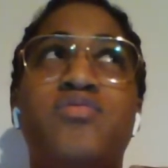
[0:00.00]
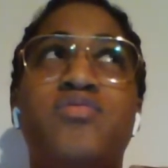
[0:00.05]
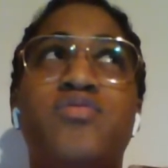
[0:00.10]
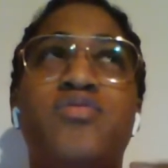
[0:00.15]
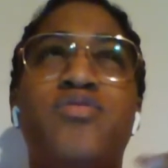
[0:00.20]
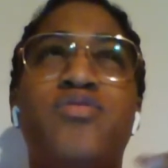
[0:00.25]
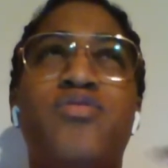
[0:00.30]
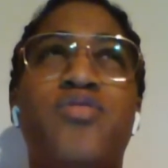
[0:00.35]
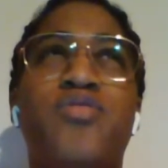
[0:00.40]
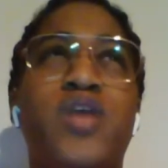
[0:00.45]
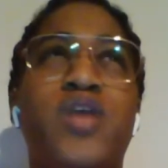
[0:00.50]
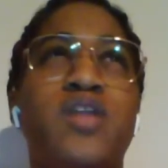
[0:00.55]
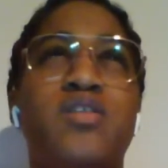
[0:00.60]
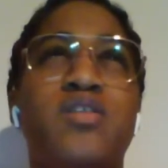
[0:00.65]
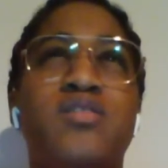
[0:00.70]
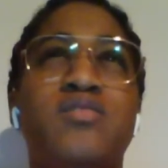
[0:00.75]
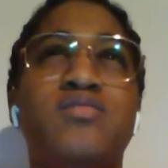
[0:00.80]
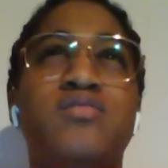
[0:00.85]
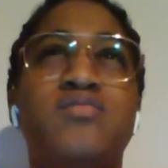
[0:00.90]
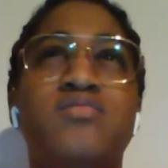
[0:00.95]

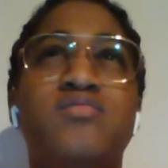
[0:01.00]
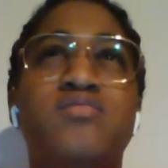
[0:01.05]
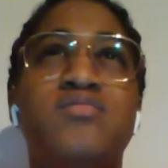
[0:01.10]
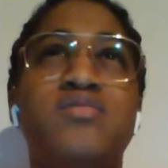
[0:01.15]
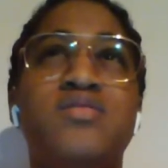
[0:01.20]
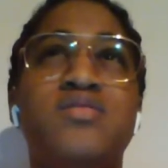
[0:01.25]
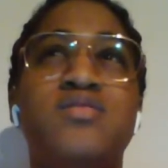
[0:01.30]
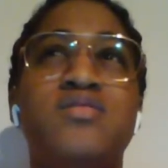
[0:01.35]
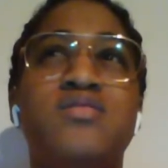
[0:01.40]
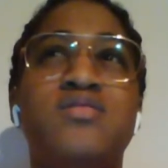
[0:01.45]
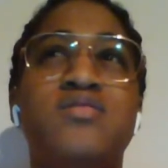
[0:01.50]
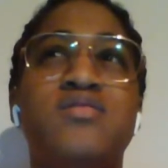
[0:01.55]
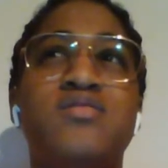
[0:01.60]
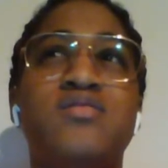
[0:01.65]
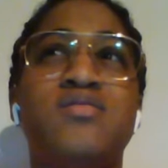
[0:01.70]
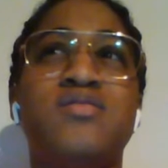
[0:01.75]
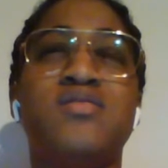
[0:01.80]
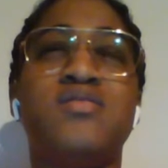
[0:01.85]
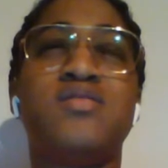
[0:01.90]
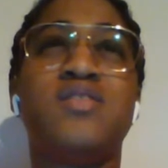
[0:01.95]
friends
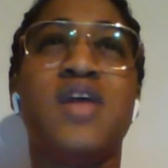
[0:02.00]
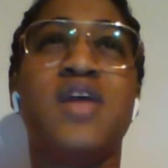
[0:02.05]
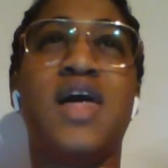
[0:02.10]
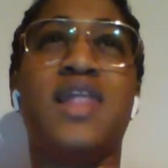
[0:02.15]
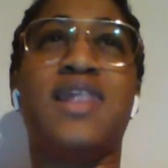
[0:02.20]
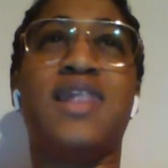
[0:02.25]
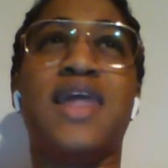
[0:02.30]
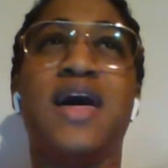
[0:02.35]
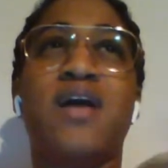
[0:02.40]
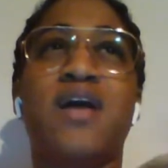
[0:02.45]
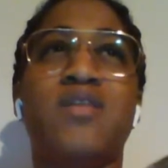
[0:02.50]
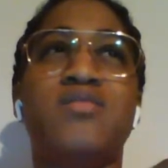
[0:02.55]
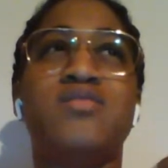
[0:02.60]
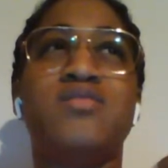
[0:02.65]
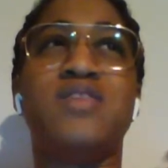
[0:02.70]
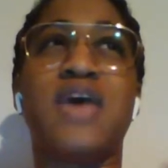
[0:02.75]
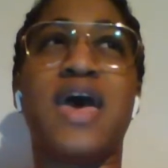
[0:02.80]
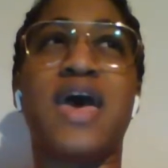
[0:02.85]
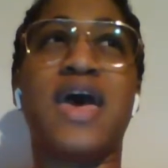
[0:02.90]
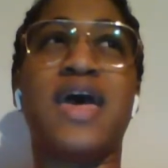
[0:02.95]
allowed
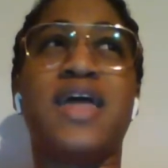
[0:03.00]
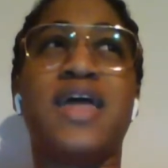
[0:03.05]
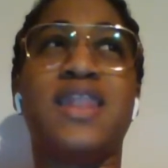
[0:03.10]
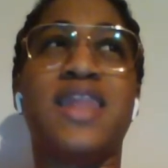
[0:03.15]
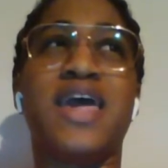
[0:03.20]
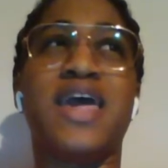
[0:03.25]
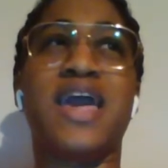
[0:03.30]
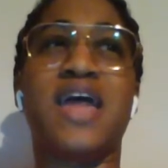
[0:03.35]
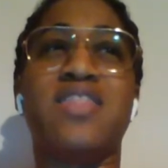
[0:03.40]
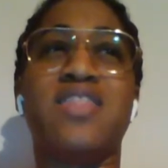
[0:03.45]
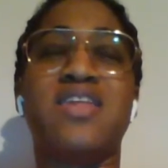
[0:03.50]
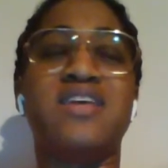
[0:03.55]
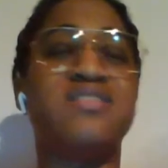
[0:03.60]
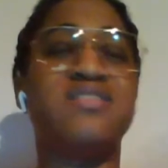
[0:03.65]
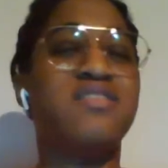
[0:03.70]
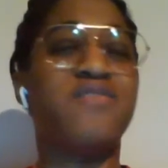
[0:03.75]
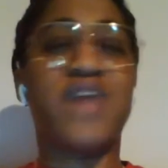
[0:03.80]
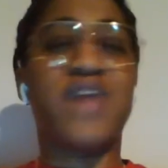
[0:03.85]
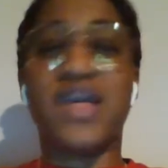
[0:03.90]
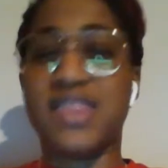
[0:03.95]
to add. Like, I think it's
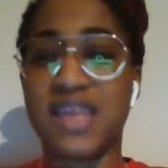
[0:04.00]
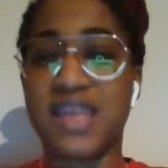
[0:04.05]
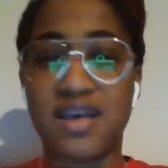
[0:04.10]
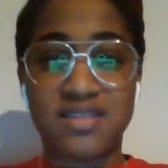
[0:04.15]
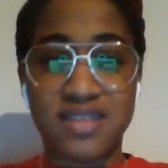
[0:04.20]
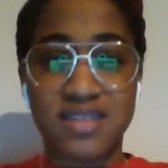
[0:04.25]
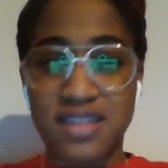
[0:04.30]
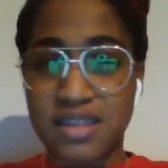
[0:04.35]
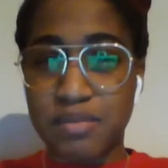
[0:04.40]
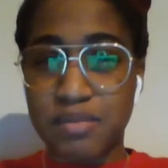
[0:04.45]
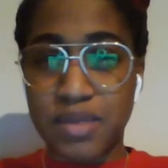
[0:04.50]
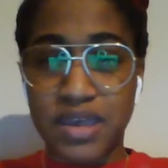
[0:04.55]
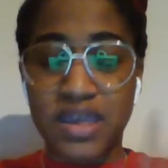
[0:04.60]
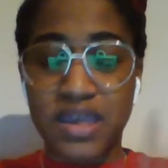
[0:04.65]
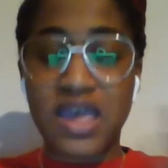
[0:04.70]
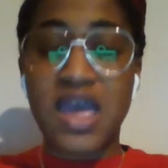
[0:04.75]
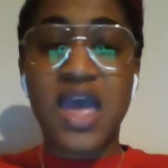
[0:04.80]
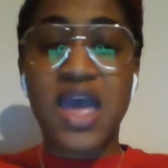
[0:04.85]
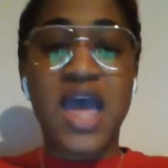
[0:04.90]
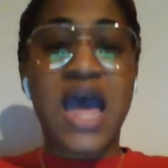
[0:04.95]
a 5,000 limit.
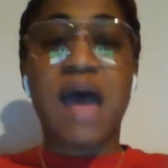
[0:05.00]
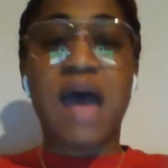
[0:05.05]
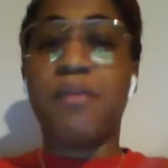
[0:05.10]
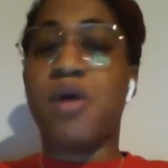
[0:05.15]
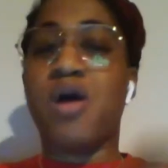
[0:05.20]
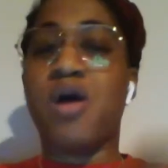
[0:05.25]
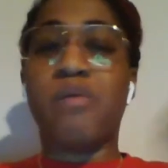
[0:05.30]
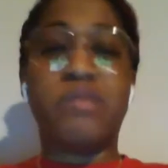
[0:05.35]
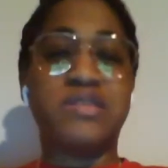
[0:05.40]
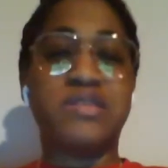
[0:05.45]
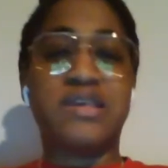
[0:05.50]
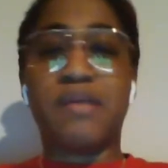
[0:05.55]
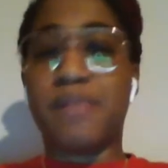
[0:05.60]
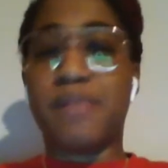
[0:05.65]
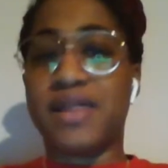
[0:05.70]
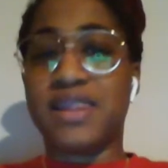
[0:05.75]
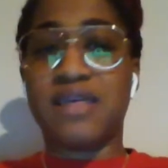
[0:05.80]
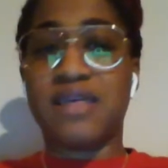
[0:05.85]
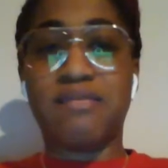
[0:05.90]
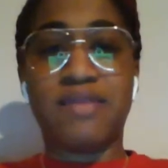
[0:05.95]
I'm almost at
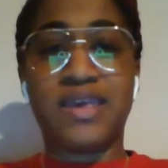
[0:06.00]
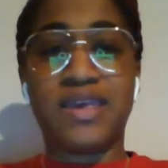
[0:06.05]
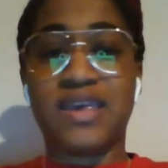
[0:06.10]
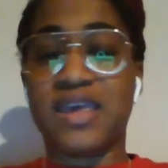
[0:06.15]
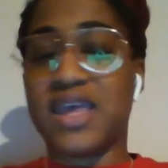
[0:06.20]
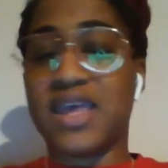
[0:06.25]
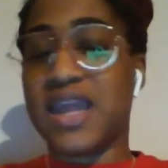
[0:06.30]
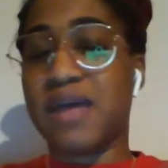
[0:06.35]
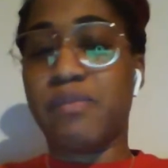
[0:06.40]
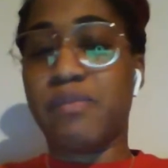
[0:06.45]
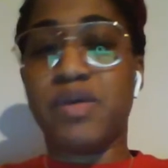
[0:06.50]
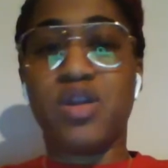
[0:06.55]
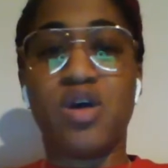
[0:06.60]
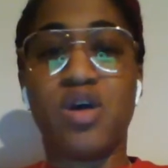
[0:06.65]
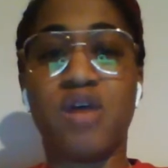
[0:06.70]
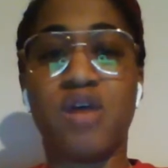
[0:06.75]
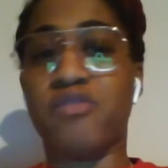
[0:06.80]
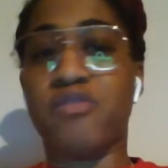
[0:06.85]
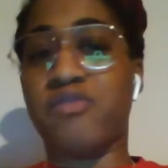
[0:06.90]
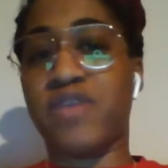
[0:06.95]
my limit, and I've been
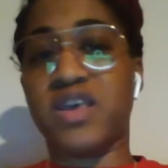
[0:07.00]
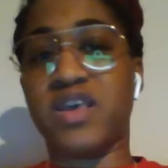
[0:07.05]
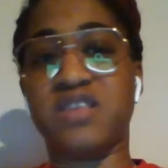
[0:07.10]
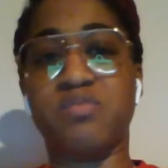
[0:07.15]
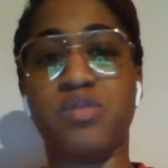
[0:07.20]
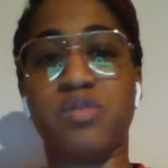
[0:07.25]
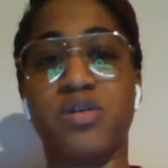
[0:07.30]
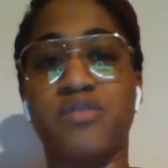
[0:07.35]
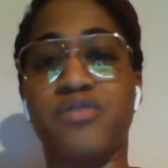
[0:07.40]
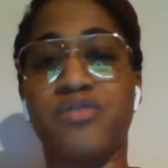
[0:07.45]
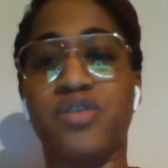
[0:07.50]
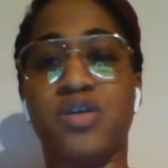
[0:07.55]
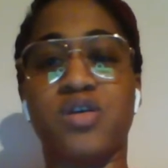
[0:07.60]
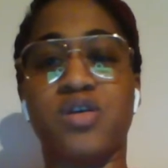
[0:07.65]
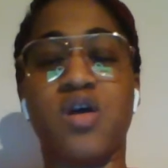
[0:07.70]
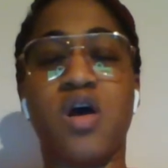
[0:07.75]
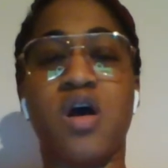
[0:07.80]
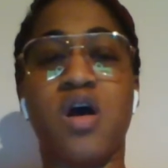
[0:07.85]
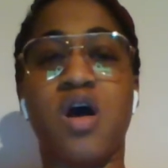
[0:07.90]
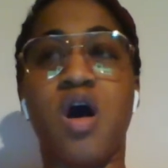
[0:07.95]
off of Facebook
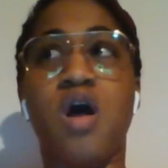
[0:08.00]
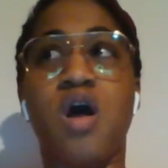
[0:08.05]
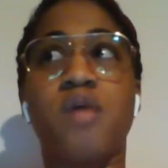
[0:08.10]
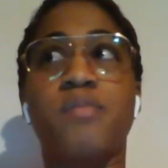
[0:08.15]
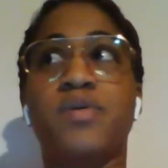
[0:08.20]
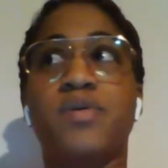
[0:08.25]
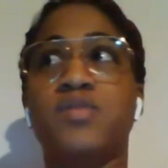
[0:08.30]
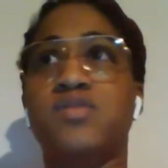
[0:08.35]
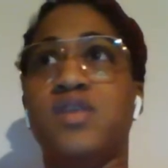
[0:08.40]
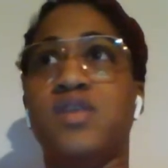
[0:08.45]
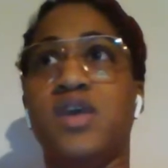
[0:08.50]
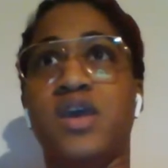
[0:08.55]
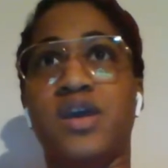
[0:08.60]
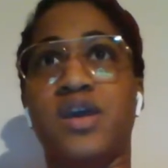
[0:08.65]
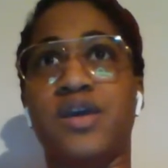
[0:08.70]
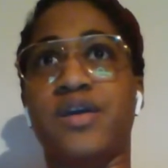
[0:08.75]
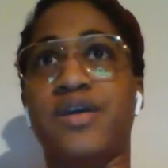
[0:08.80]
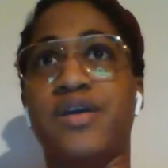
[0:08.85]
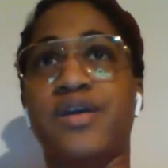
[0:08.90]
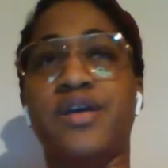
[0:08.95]
for almost a
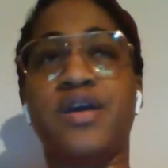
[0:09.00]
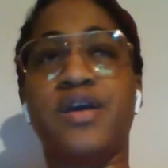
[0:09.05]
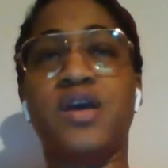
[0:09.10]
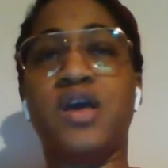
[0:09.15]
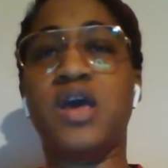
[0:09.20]
year.